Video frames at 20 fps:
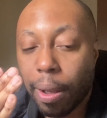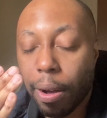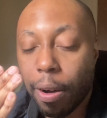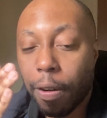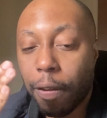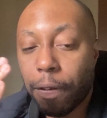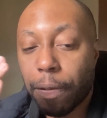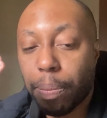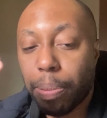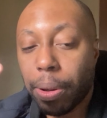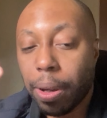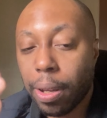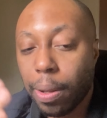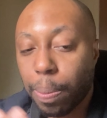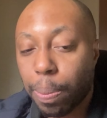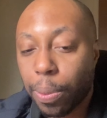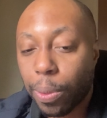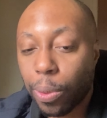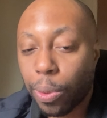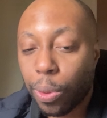of
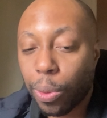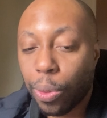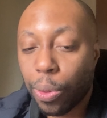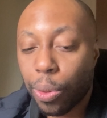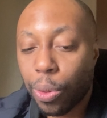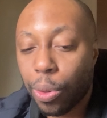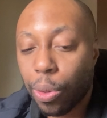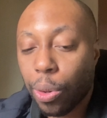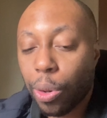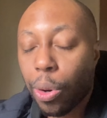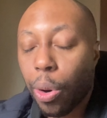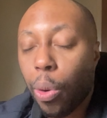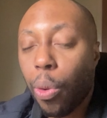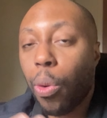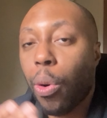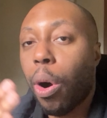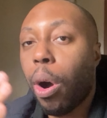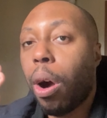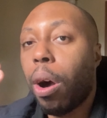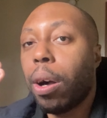people
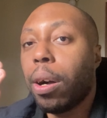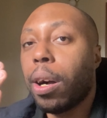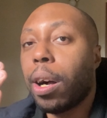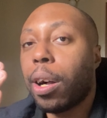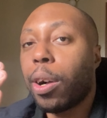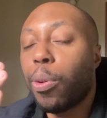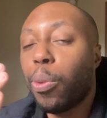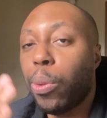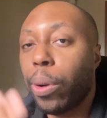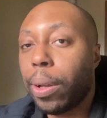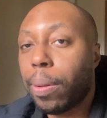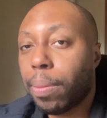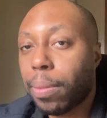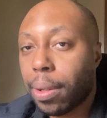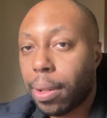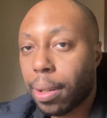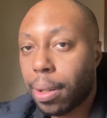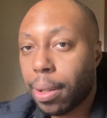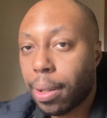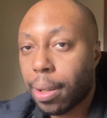who are
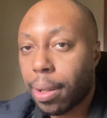equipped